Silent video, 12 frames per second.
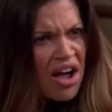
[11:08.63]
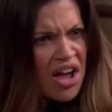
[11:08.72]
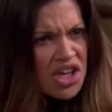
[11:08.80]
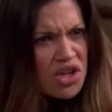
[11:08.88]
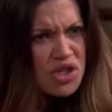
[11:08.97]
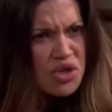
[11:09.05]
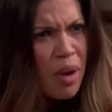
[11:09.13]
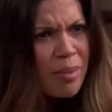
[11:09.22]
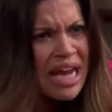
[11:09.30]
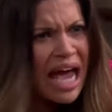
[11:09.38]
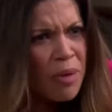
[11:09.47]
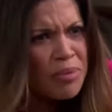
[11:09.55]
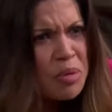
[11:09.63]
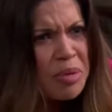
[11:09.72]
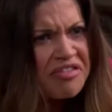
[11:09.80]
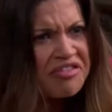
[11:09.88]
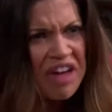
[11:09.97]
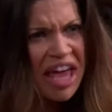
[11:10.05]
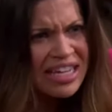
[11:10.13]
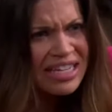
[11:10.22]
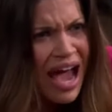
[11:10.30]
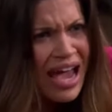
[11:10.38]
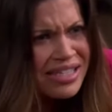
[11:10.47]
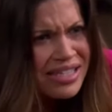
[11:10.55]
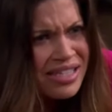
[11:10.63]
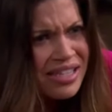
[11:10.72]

You just want me to help you be fake nice?